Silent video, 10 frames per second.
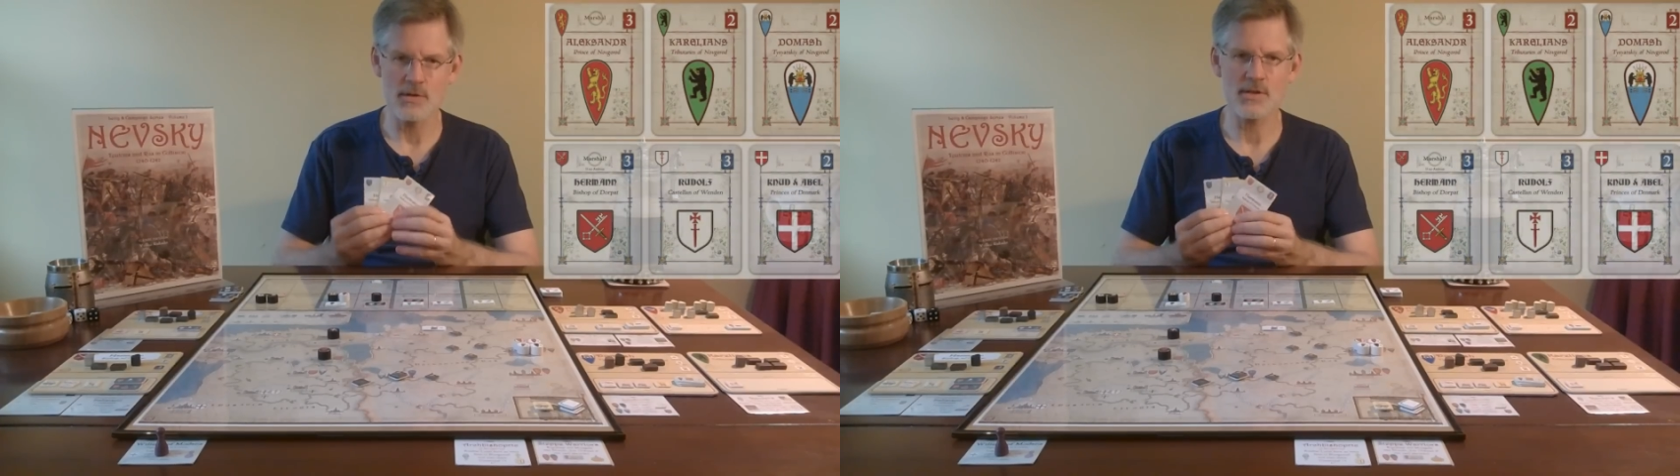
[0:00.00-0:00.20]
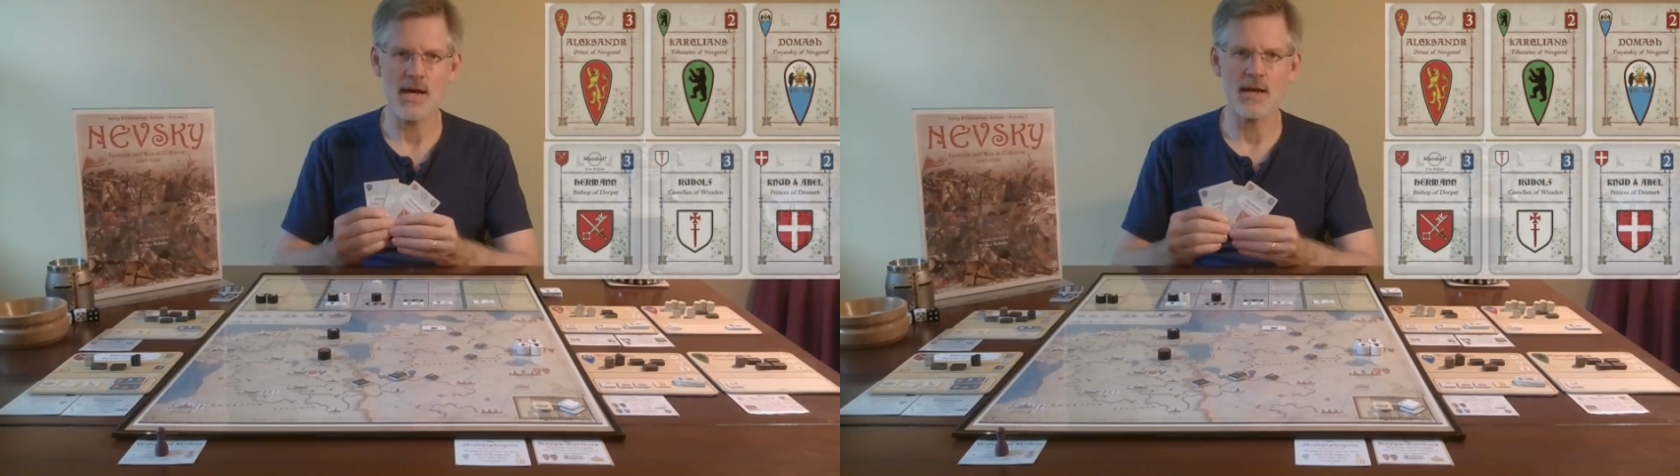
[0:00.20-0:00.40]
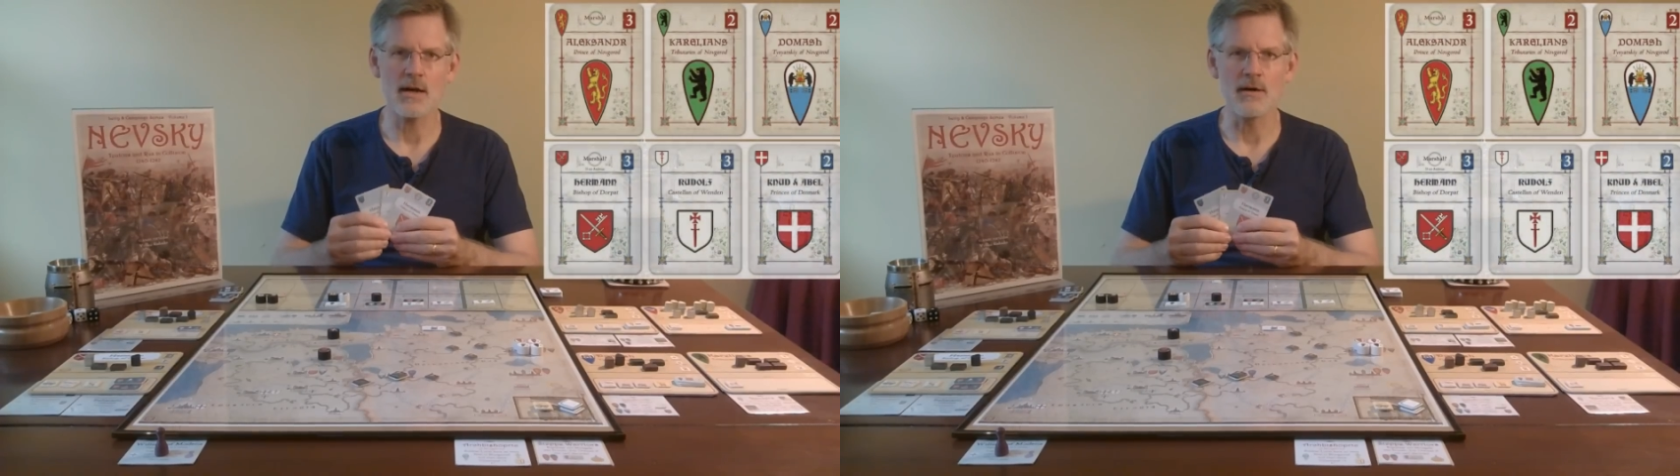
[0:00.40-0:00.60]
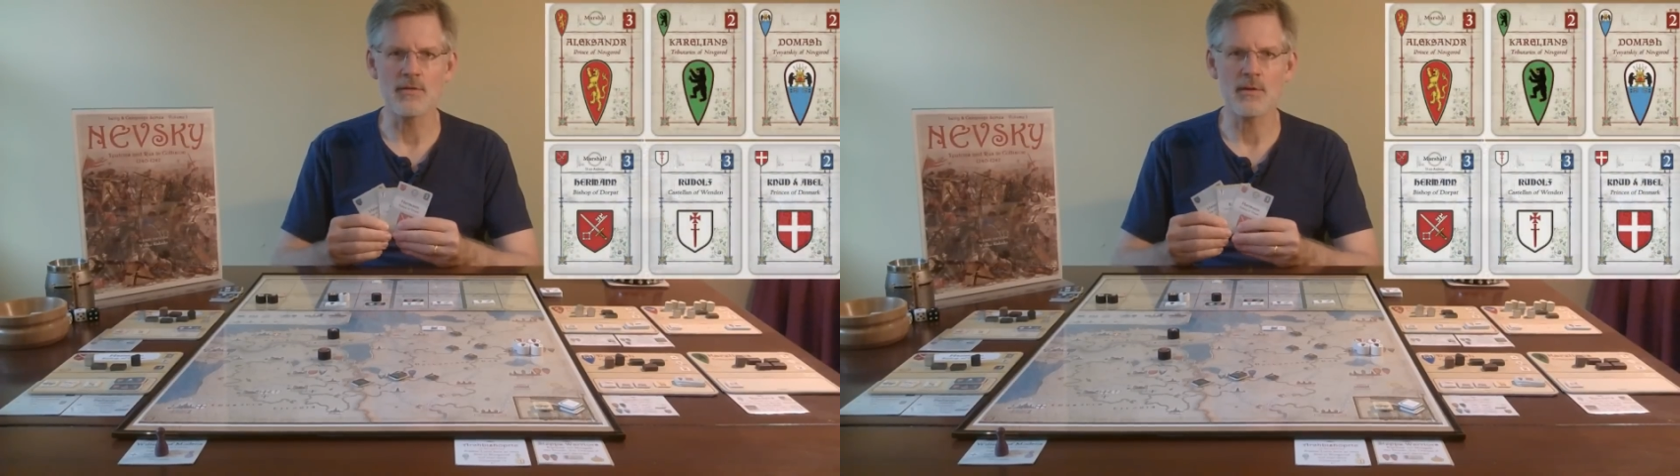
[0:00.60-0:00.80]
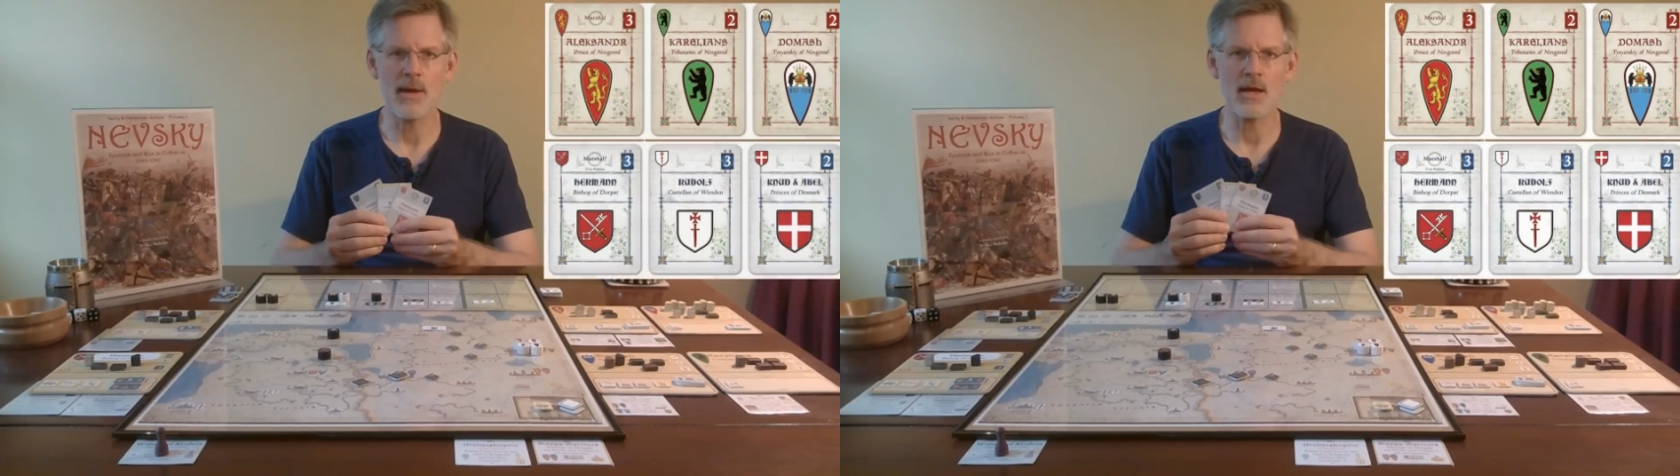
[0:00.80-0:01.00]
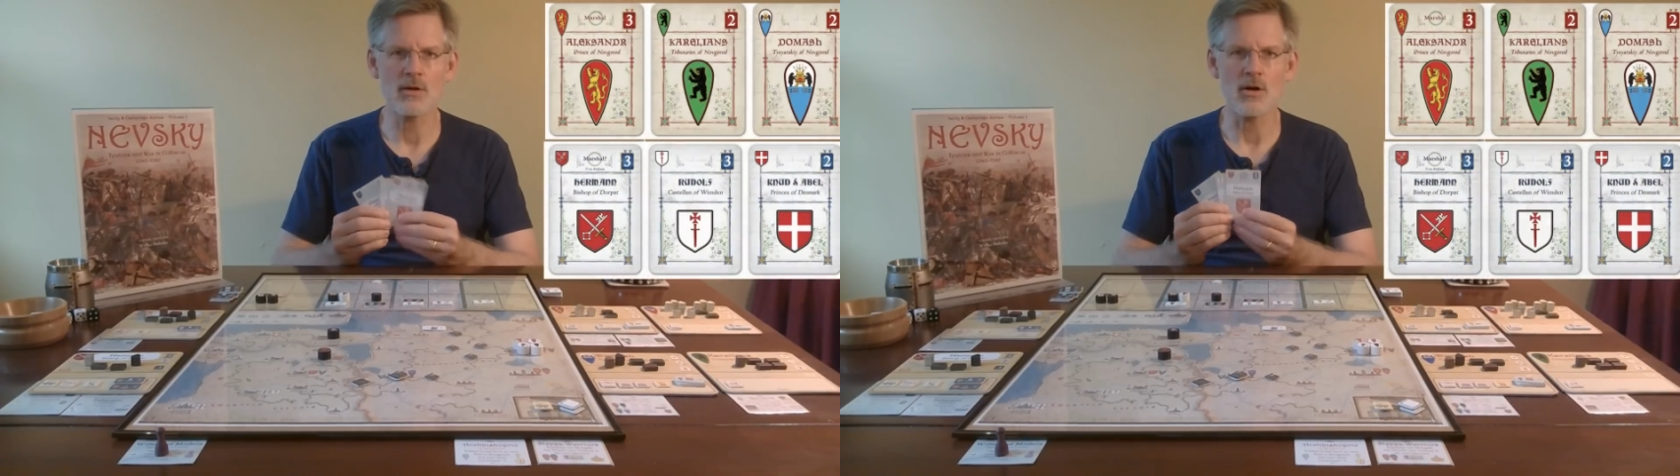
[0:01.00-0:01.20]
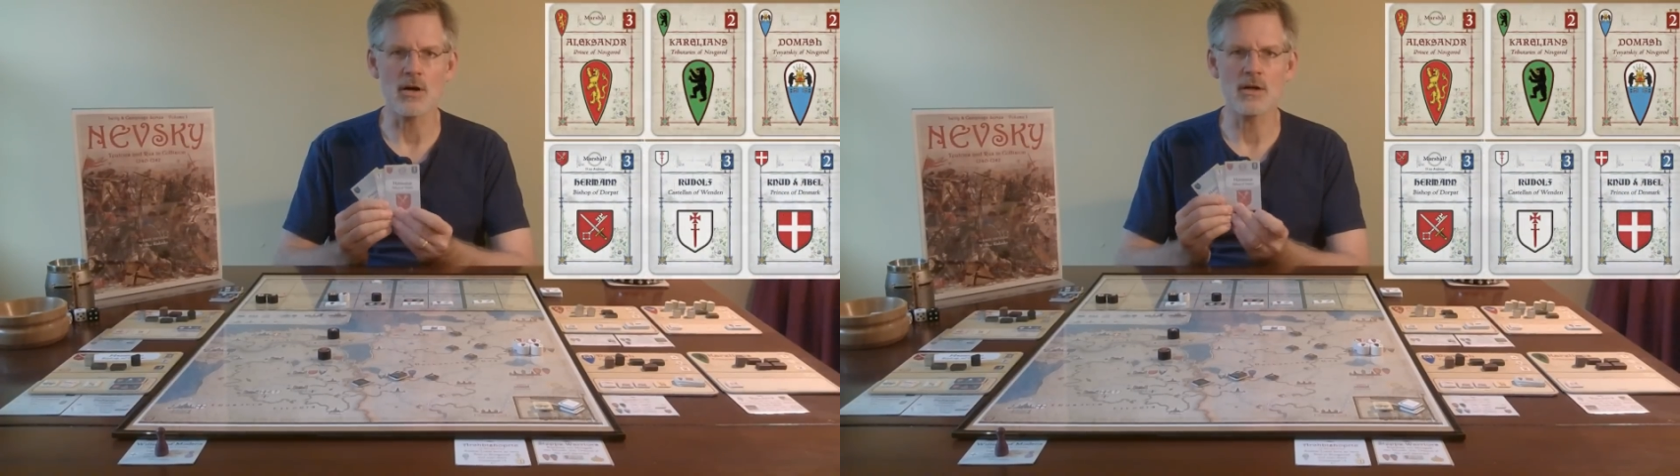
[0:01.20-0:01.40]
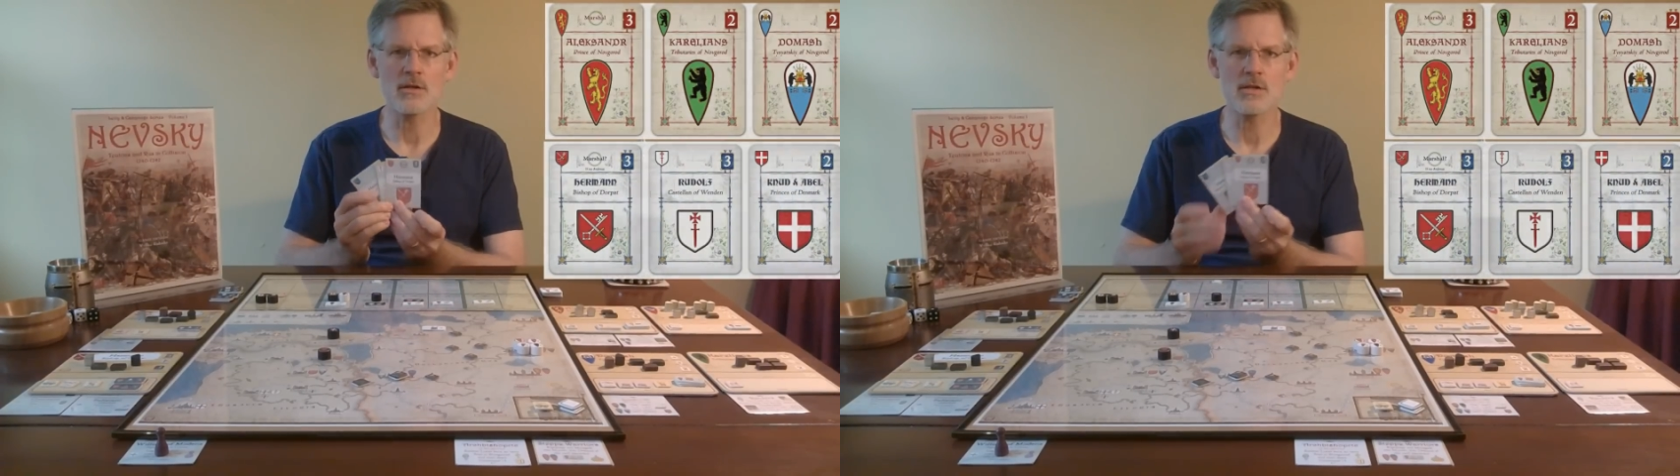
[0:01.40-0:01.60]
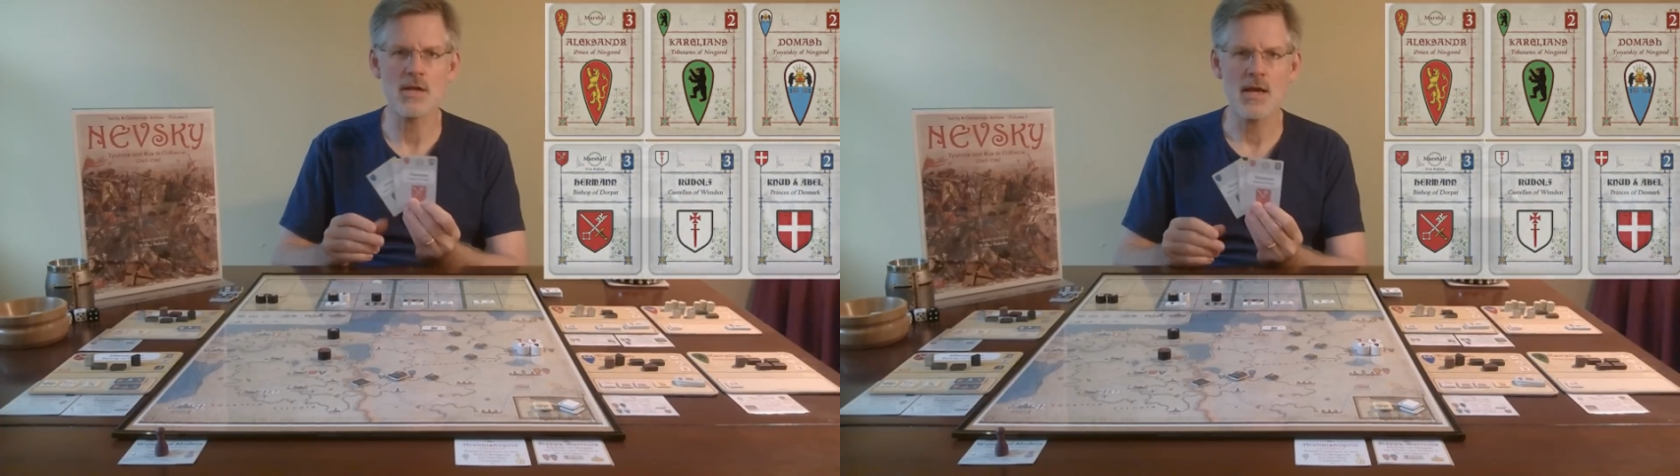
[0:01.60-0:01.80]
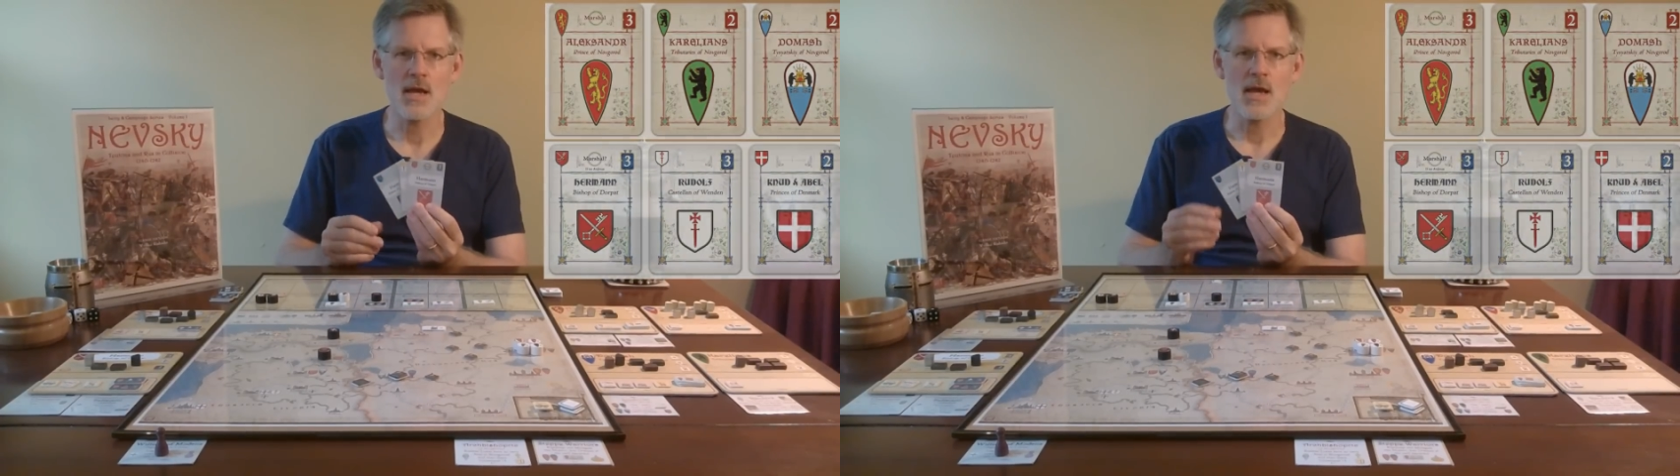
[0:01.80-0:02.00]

set of command cards